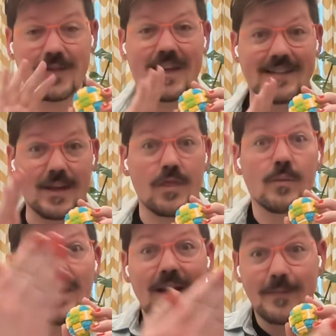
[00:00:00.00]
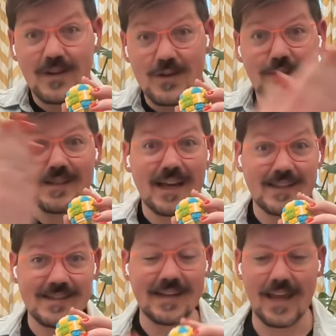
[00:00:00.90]
so that it's a three-dimensional
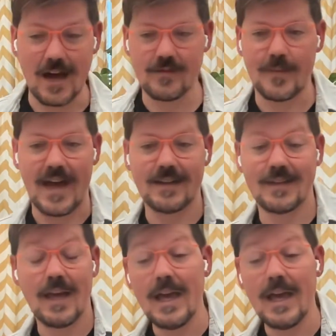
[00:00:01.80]
sun sticking out from that.